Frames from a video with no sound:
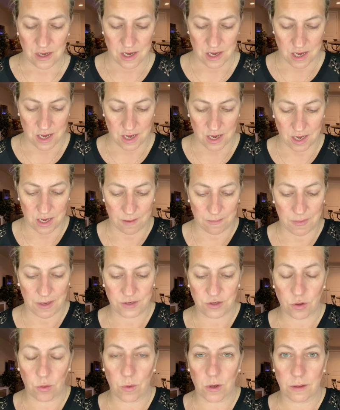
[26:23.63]
I
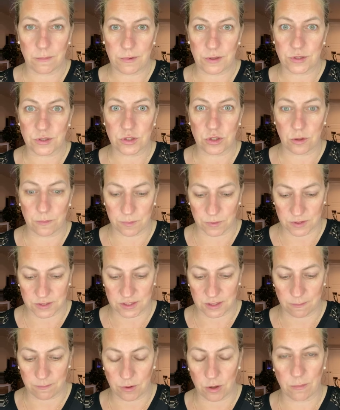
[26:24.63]
don't want to be super
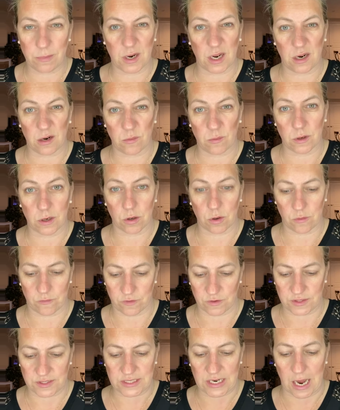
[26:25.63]
simple, but I don't want to go over
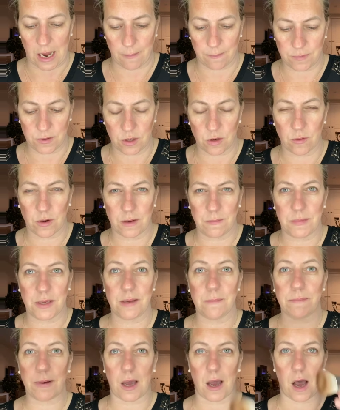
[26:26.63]
the top. You know what I
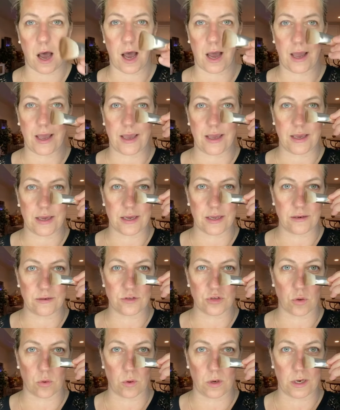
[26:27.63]
mean? But I can
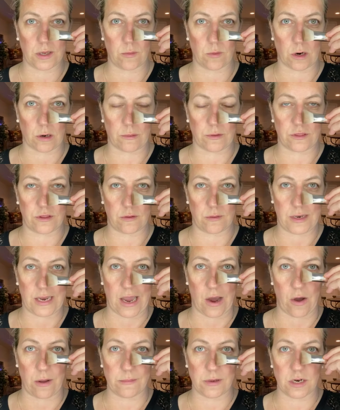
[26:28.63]
totally work with you.
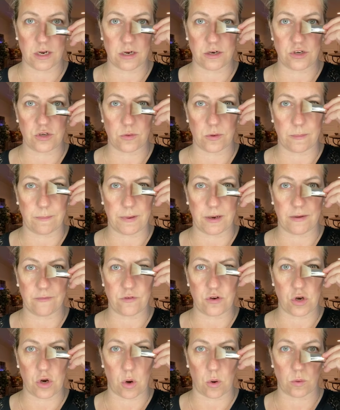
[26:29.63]
Now I'm going to do a bit of
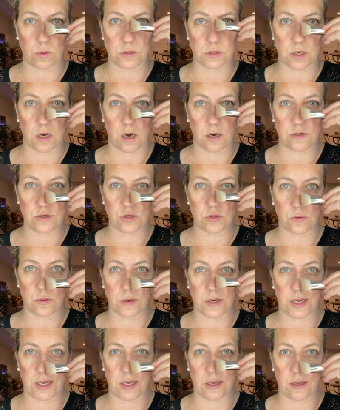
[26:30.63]
nose
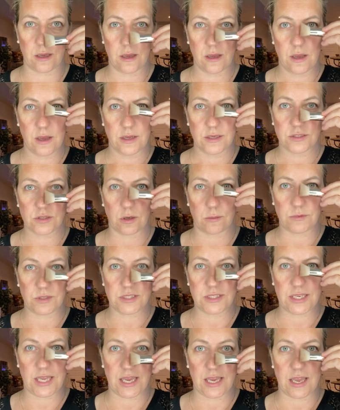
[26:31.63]
contouring. So I'm
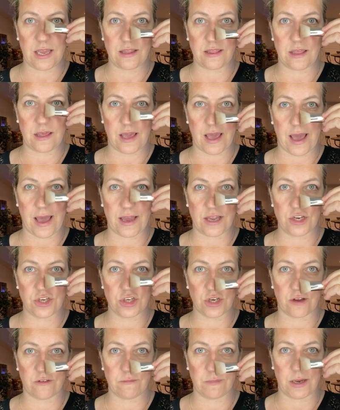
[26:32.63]
just taking the edge
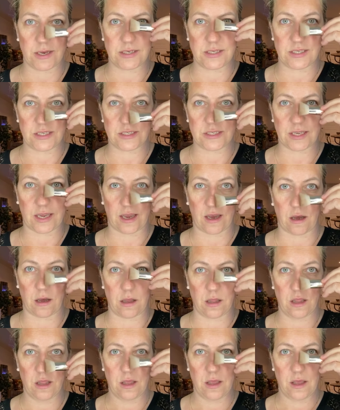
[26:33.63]
of my
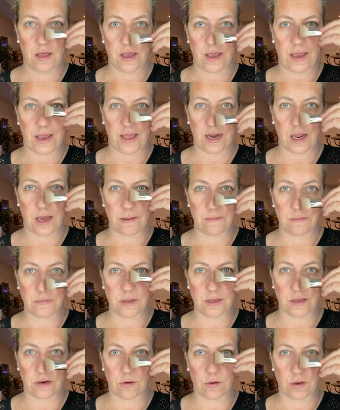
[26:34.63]
detail and I'm
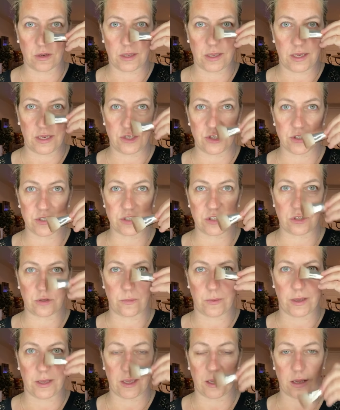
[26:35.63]
literally just
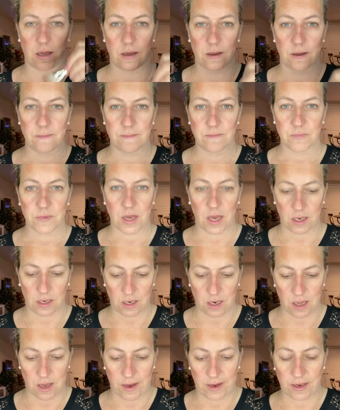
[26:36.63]
doing a
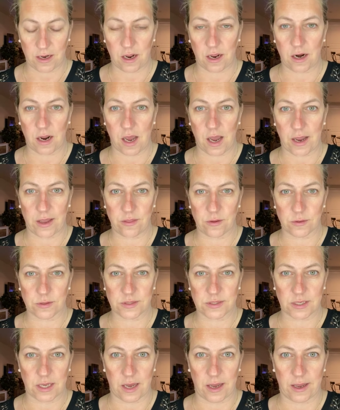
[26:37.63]
line on either
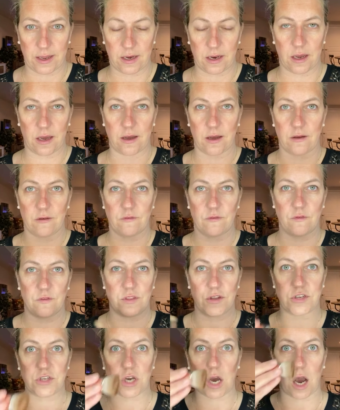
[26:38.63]
side of
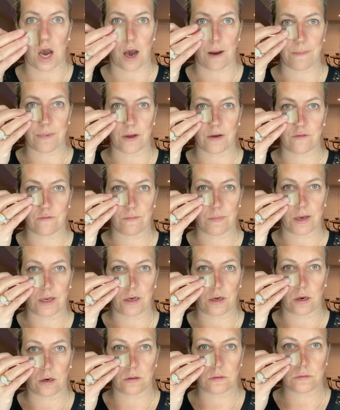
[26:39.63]
the top of my
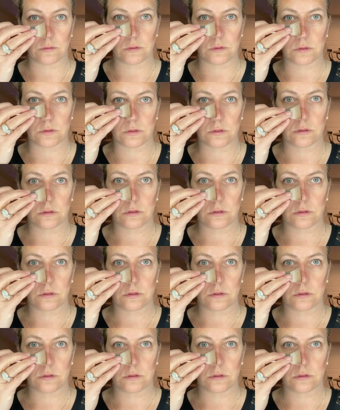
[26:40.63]
nose.